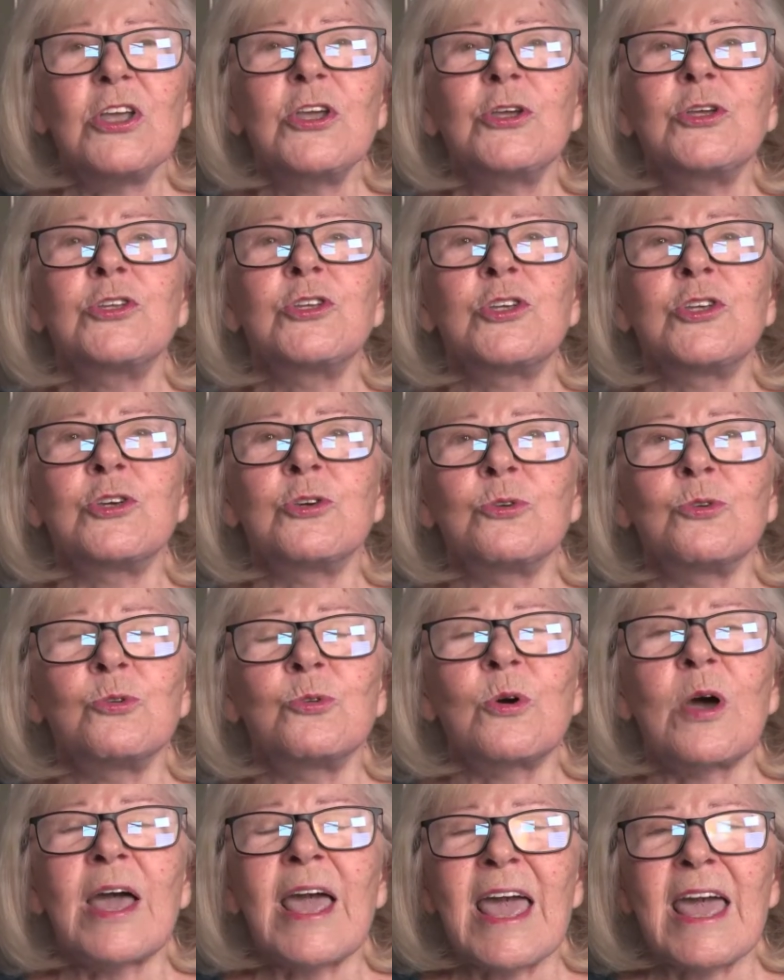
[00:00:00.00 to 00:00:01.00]
you
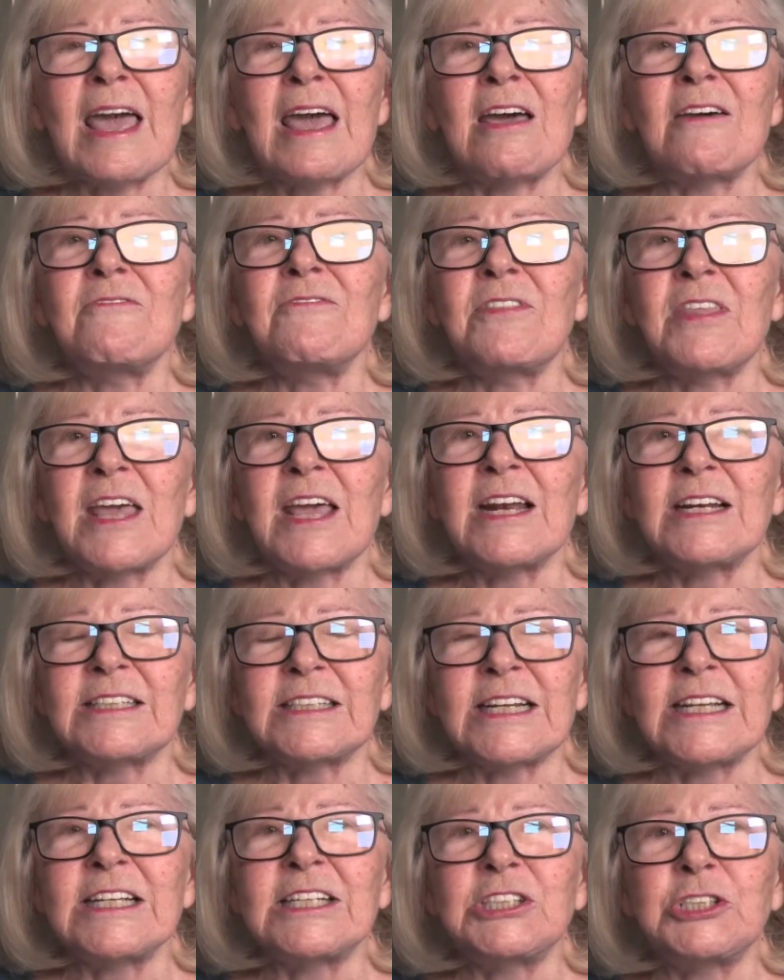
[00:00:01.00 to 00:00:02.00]
have that
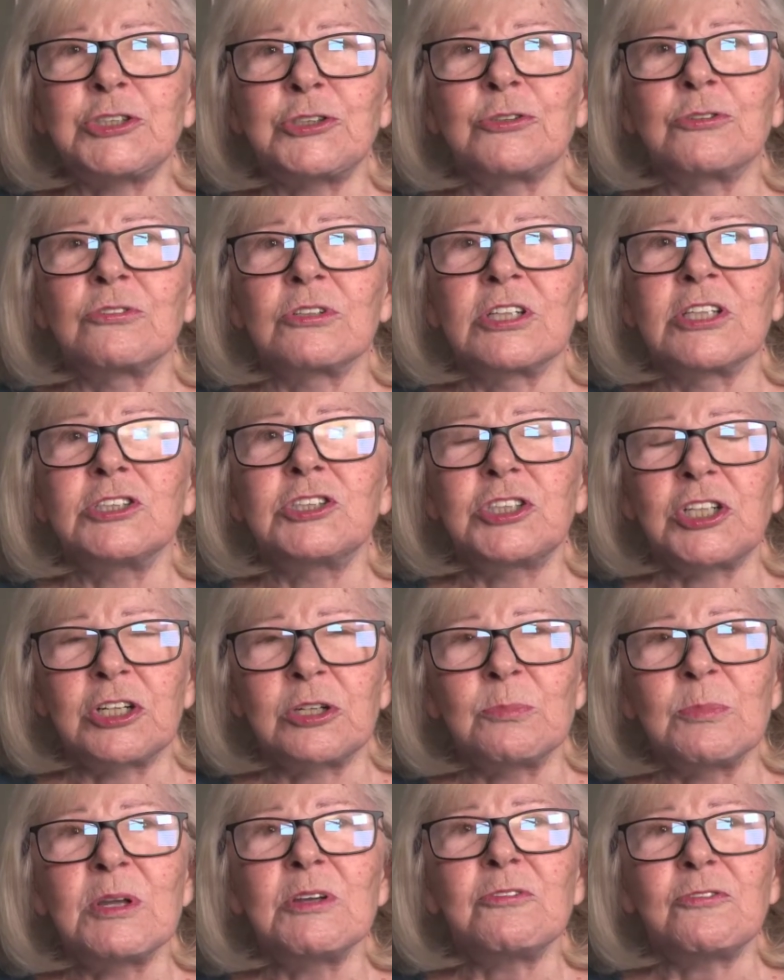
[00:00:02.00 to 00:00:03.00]
is your
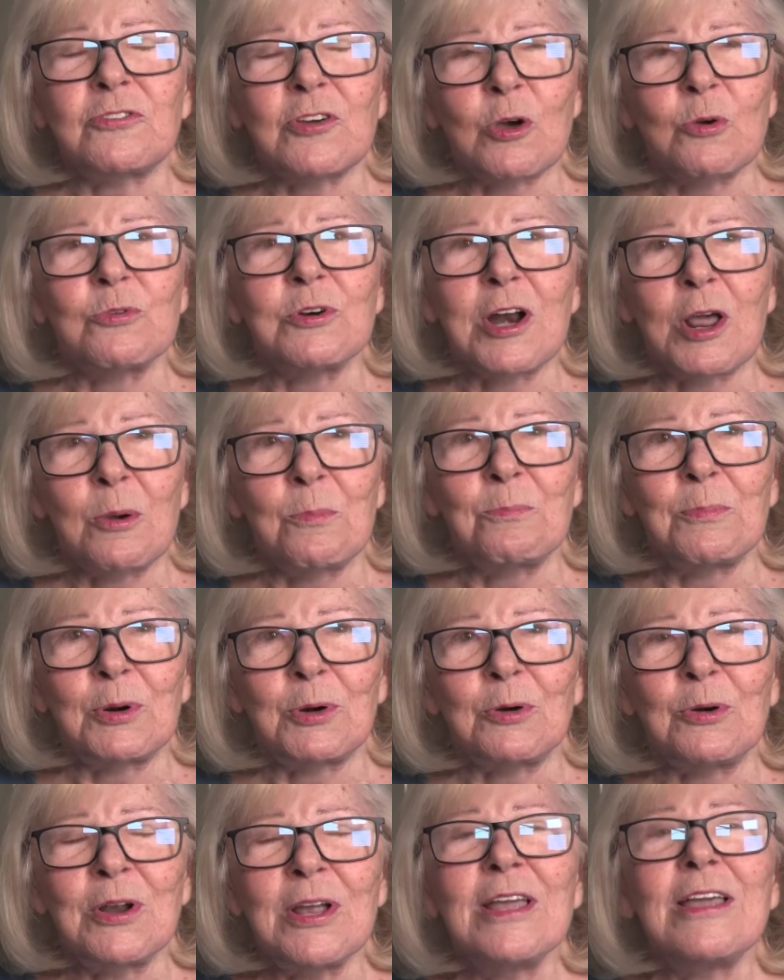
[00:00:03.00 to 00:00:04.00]
legitimate phone
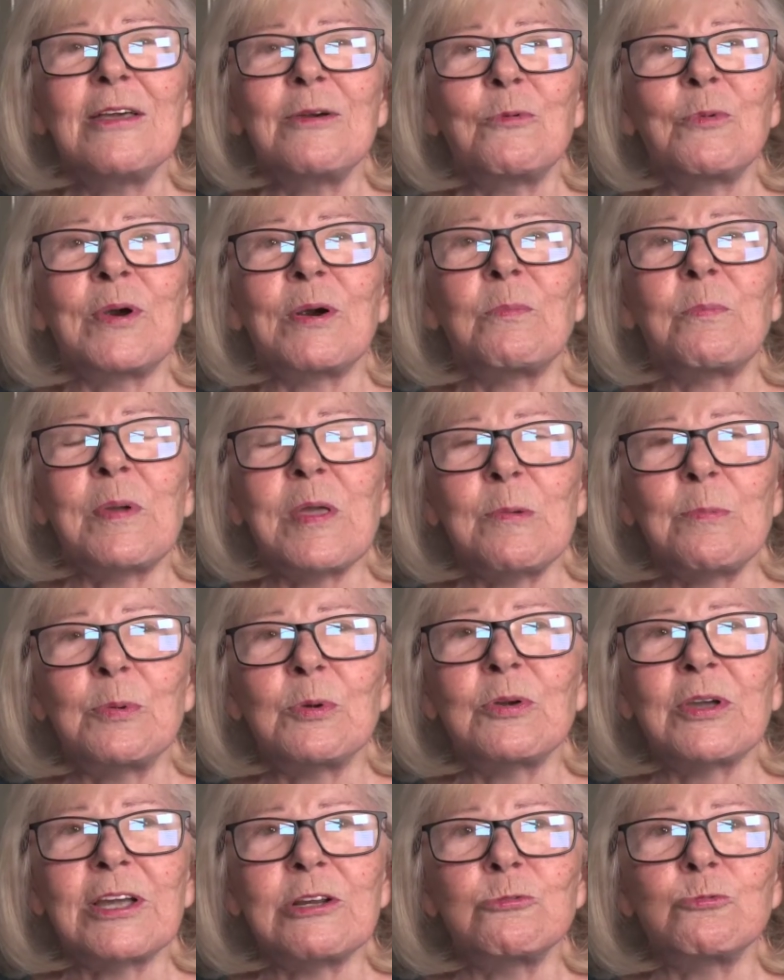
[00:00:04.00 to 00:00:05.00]
number where people
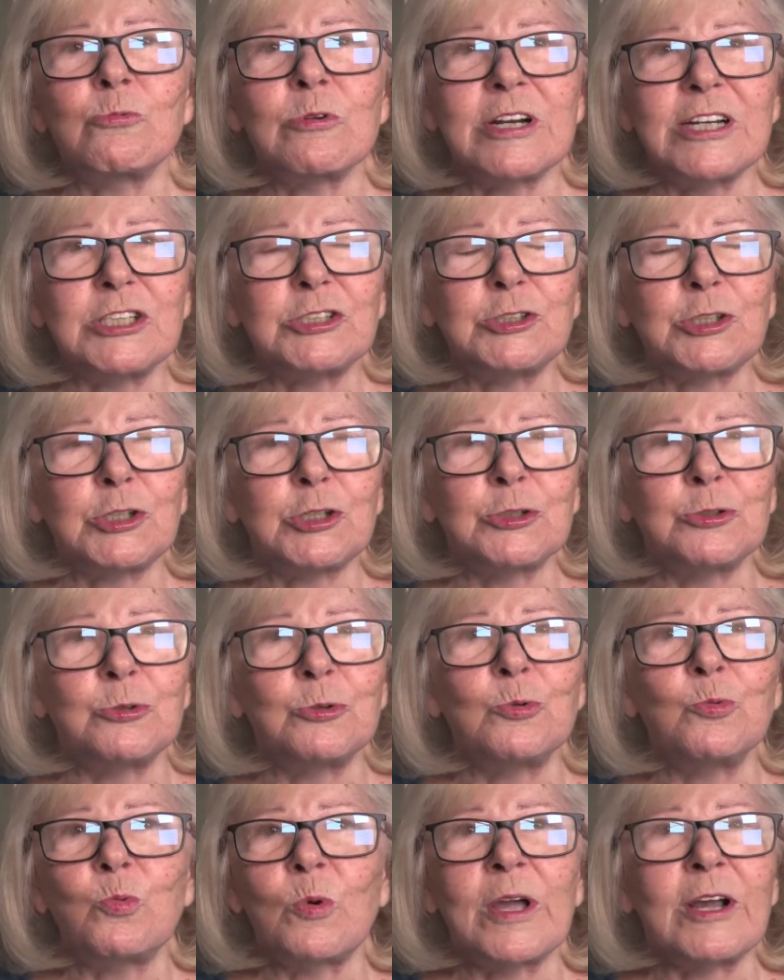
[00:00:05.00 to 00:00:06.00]
can reach
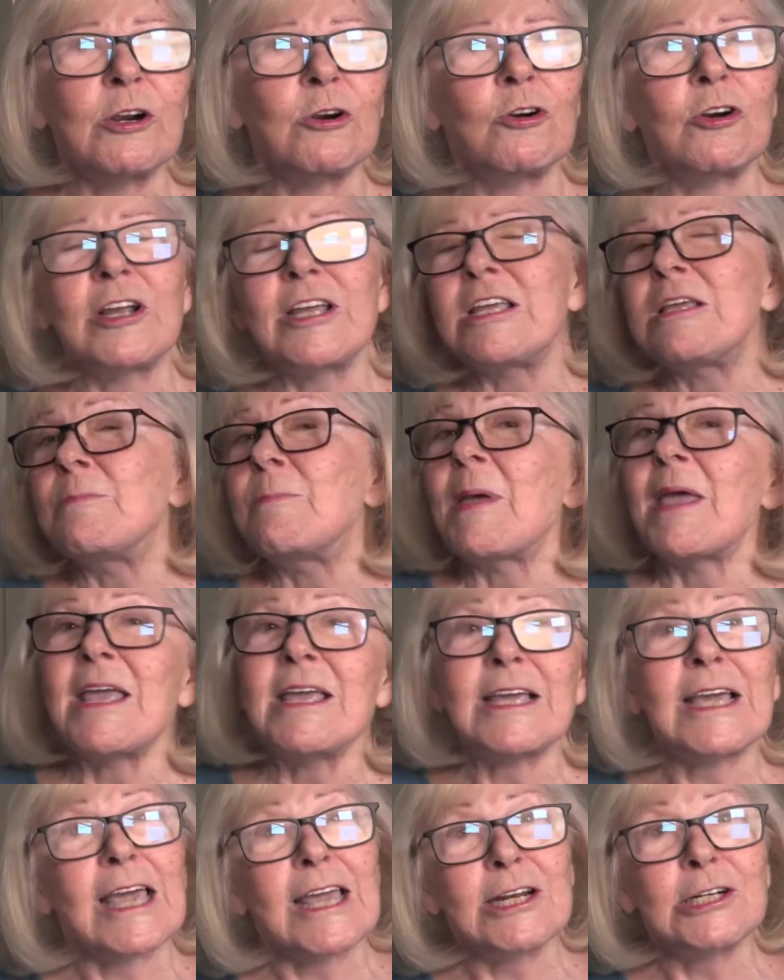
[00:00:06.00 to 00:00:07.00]
you, where eBay
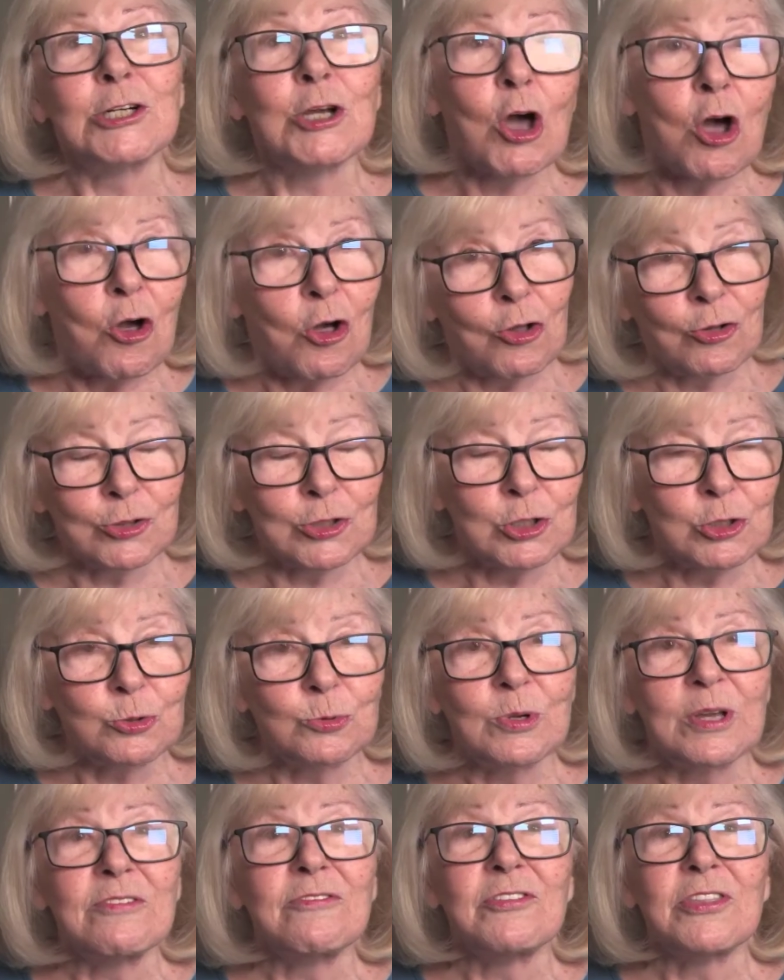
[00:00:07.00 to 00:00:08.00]
can call you
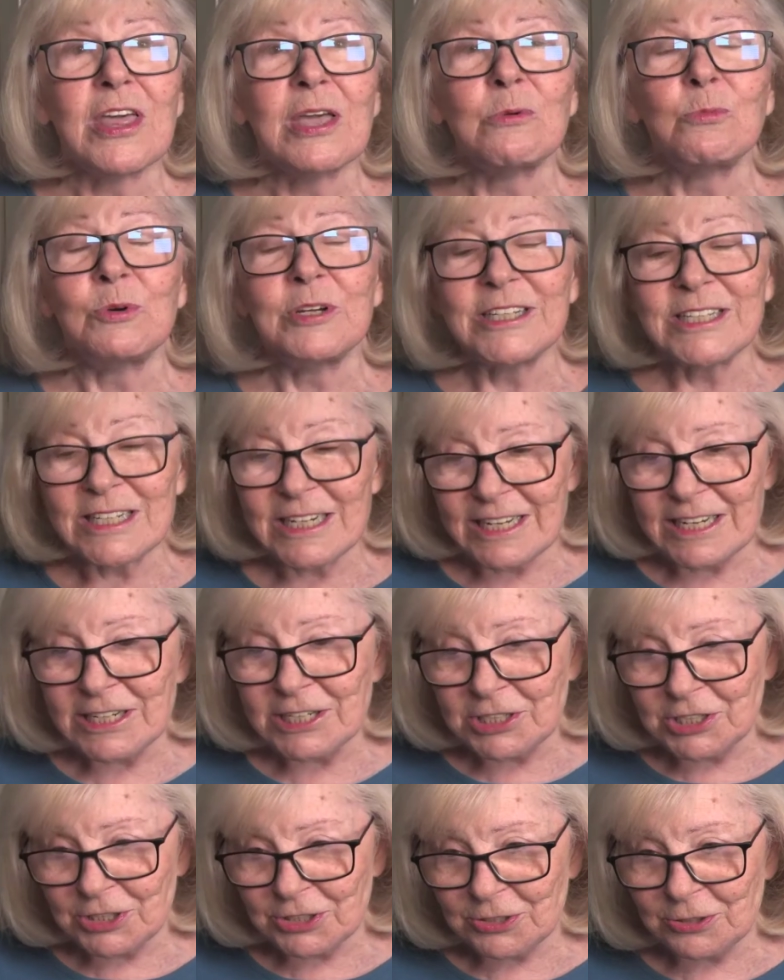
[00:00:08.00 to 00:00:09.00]
if they would
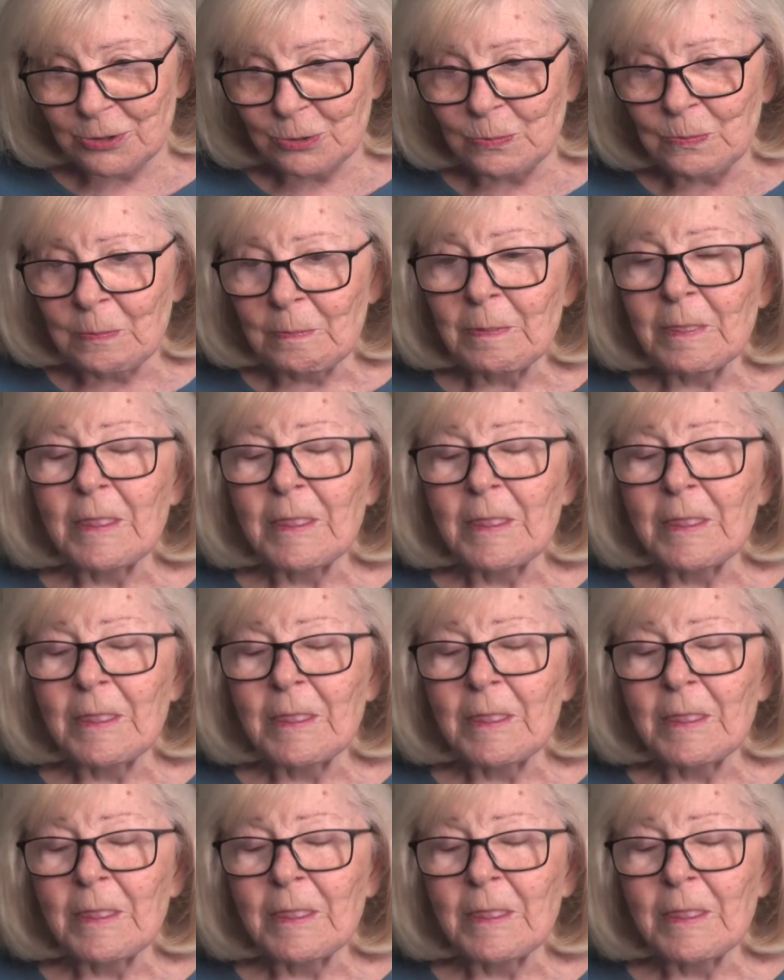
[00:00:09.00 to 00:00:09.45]
need to,